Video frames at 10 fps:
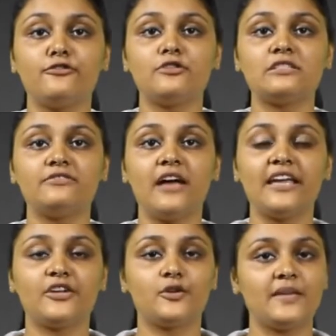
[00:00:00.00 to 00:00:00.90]
Force
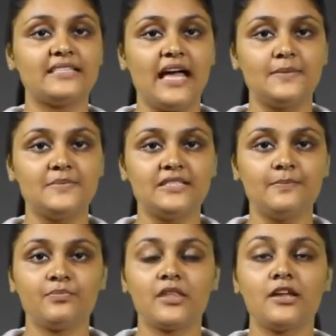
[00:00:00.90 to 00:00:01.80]
Y Group exams.
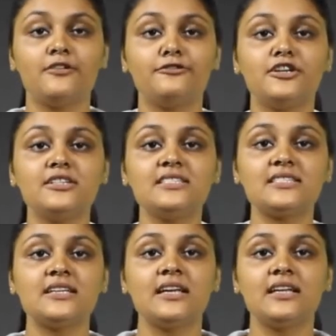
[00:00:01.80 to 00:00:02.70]

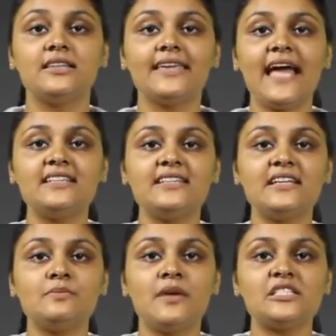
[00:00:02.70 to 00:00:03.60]
First, the
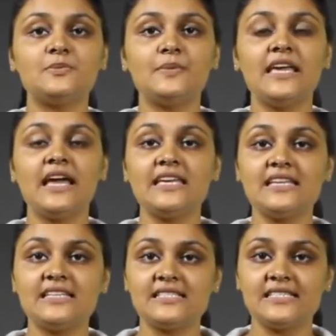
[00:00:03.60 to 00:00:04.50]
candidate must be an
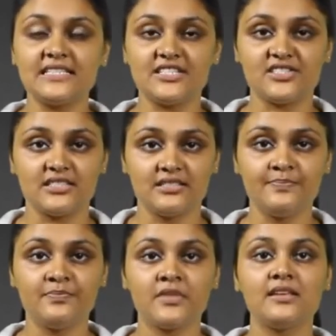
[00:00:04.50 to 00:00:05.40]
Indian citizen.
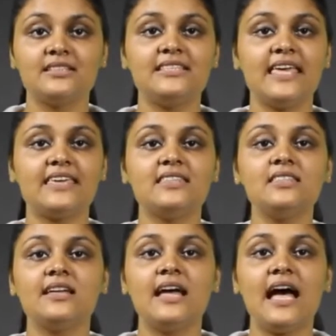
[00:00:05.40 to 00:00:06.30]

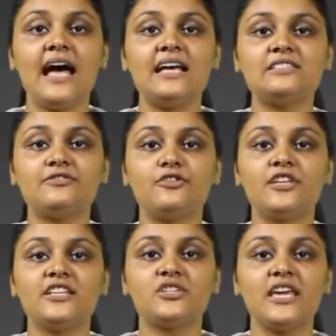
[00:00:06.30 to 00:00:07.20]
Second, as for
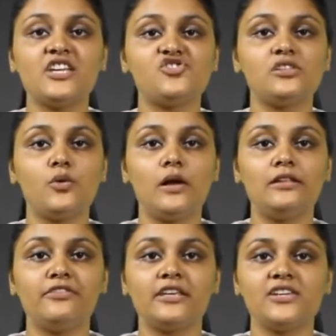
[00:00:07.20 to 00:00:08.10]
the educational
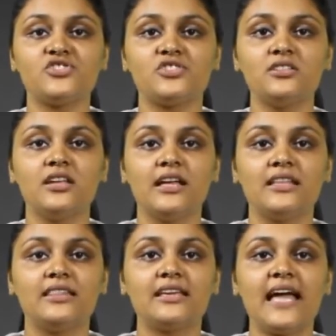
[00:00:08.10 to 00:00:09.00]
qualification,
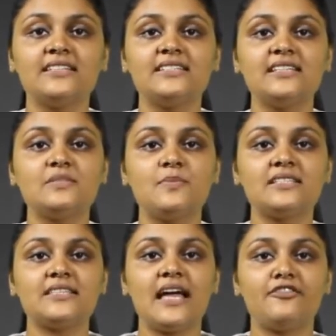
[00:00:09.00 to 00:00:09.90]
the candidate
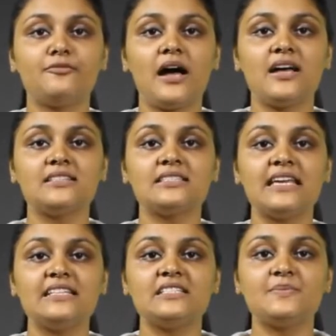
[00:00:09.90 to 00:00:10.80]
must have
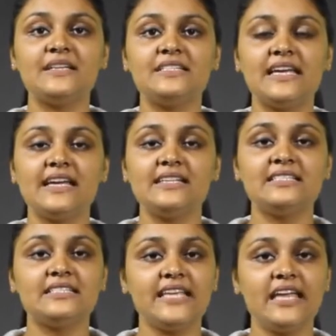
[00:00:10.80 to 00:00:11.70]
passed intermediate
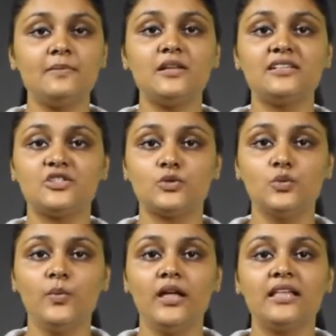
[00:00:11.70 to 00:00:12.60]
10+2,